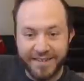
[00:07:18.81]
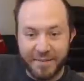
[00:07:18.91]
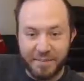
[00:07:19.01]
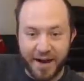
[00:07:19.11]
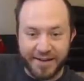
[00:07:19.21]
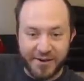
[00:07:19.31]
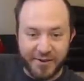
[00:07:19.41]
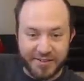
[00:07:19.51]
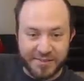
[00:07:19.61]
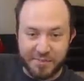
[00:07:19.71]
that body
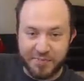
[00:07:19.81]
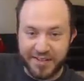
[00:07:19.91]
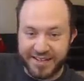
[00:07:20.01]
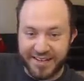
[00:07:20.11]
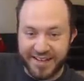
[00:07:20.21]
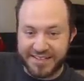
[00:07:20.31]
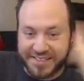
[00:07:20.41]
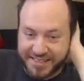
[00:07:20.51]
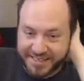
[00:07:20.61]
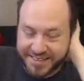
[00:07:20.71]
some pretty
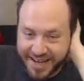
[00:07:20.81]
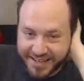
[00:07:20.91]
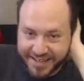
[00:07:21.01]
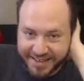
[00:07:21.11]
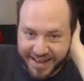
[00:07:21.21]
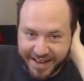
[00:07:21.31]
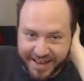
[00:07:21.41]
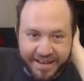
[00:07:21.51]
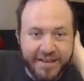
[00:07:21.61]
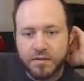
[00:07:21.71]
clutch. Not gonna lie.